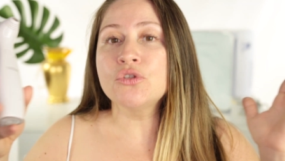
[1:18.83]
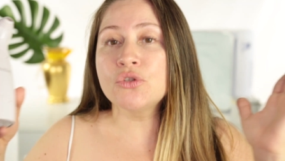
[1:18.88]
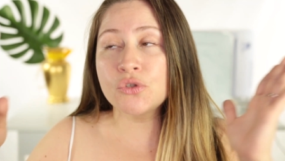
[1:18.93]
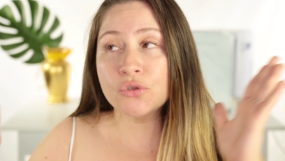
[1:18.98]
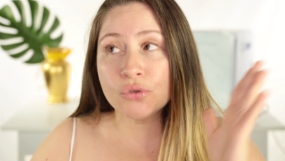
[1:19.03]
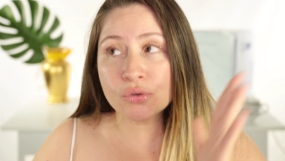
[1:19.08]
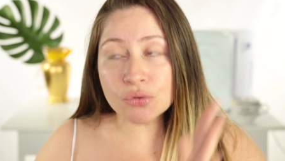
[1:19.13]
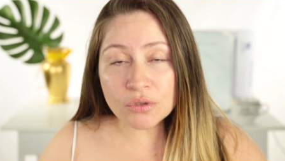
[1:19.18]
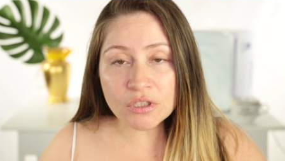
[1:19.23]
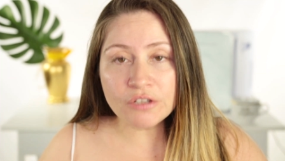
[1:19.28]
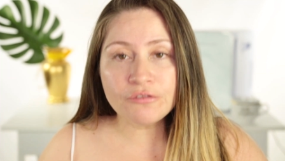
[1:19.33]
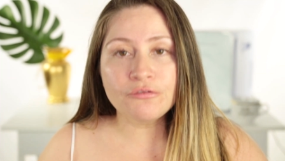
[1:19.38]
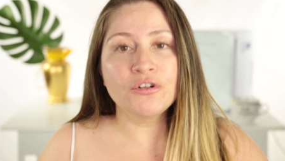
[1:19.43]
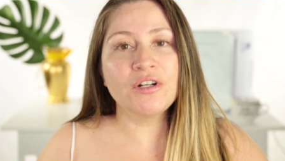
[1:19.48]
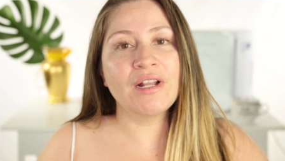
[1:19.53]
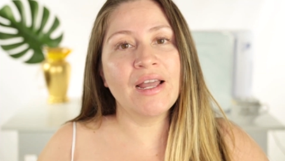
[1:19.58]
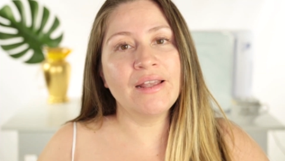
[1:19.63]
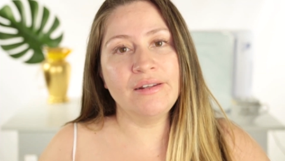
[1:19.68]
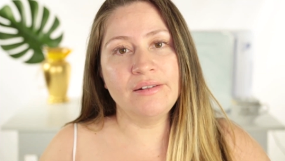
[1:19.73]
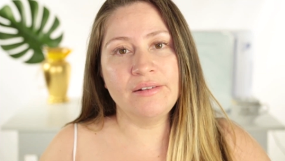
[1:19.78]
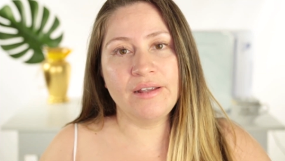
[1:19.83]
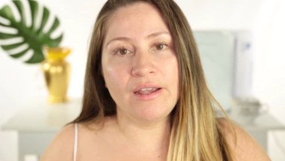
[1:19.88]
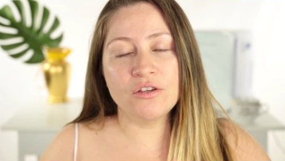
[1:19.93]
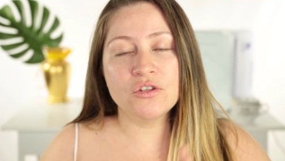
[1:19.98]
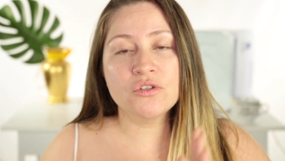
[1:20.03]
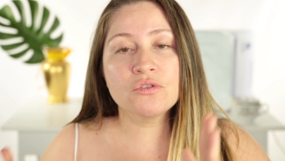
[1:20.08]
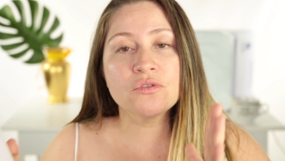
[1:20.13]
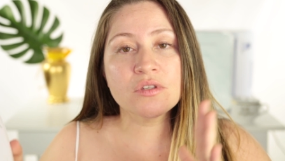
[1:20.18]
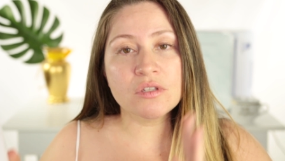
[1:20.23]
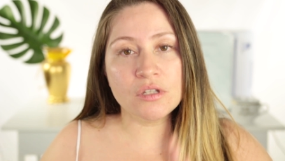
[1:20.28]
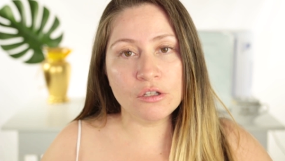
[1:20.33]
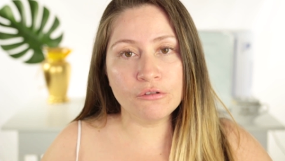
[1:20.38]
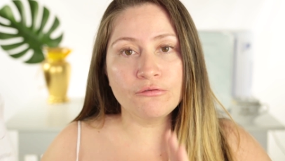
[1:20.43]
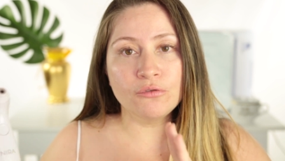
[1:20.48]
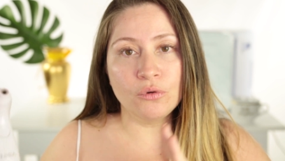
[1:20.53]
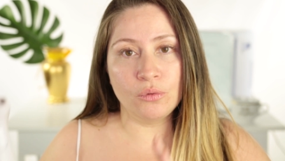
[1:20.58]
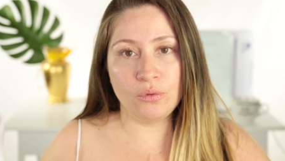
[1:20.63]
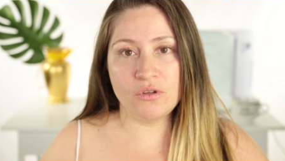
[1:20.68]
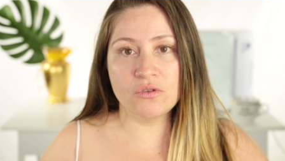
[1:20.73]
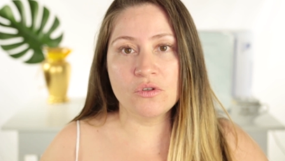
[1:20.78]
truly for 90 days to see
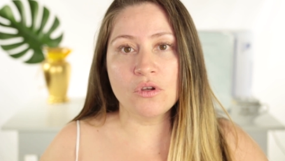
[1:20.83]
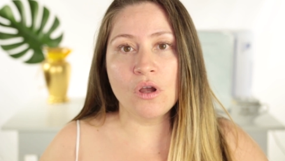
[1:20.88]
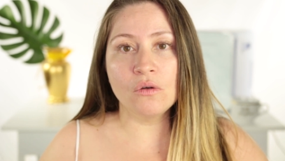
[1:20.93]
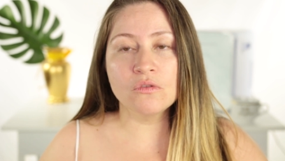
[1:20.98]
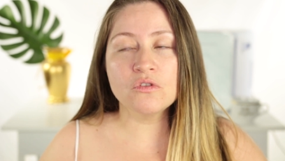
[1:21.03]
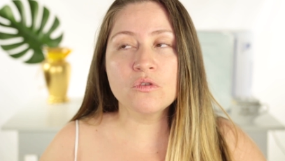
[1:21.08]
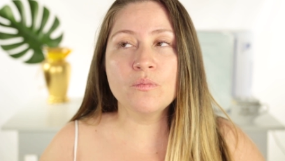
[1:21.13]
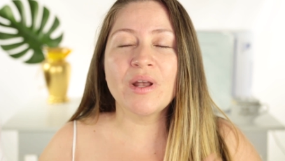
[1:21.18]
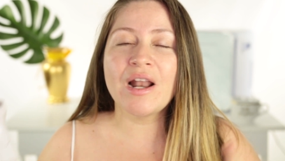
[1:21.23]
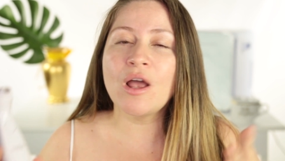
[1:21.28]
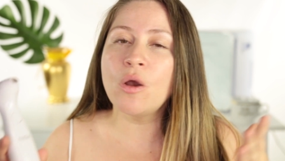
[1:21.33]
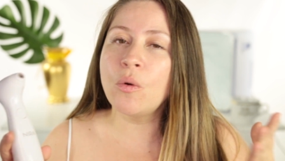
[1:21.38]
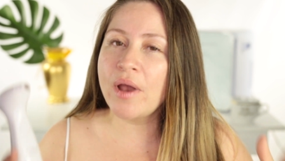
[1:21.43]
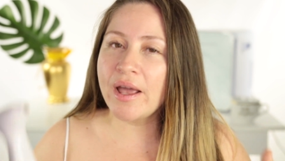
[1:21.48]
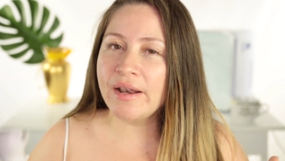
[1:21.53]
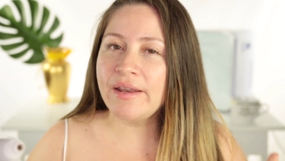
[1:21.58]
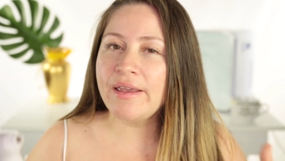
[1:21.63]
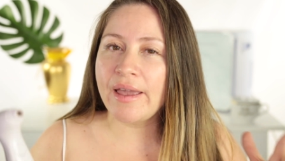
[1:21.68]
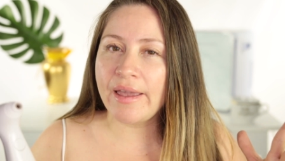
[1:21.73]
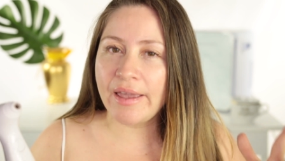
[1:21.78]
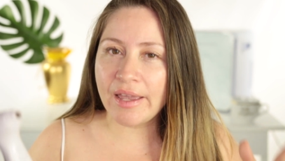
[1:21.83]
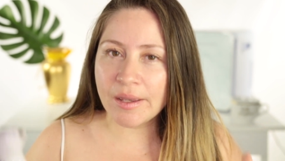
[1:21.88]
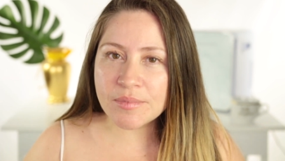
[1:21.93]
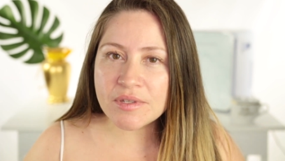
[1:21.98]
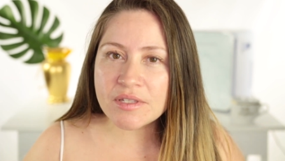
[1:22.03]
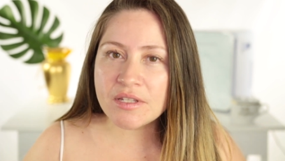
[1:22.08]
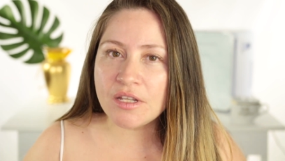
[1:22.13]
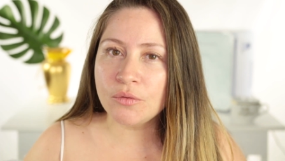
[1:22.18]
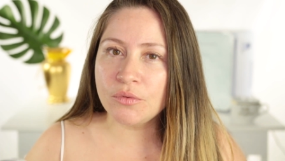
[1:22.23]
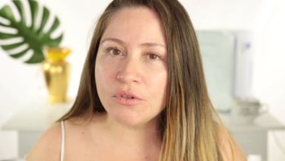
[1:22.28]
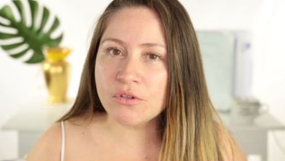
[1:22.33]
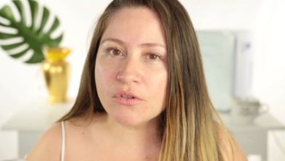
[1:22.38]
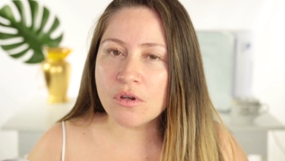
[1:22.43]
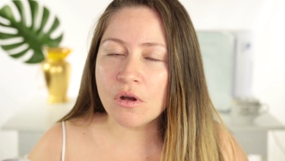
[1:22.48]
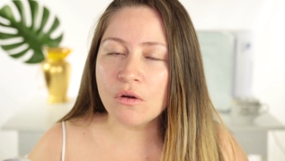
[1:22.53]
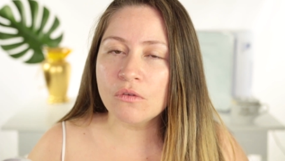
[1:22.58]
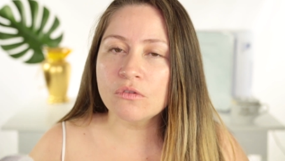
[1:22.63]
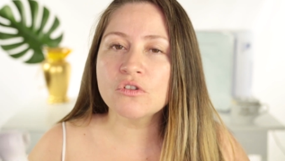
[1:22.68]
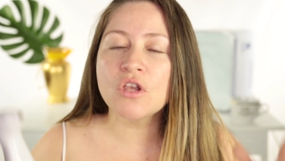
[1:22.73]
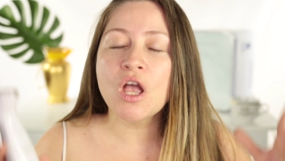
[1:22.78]
full results, but I already am seeing
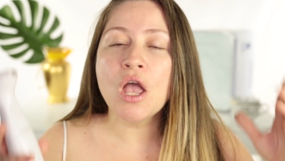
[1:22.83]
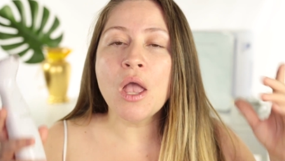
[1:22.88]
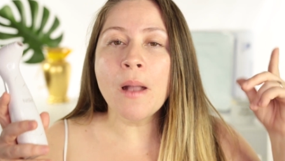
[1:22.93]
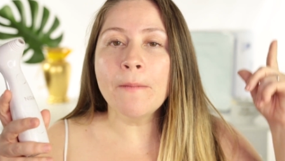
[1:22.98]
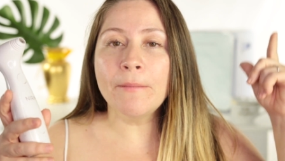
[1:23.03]
results.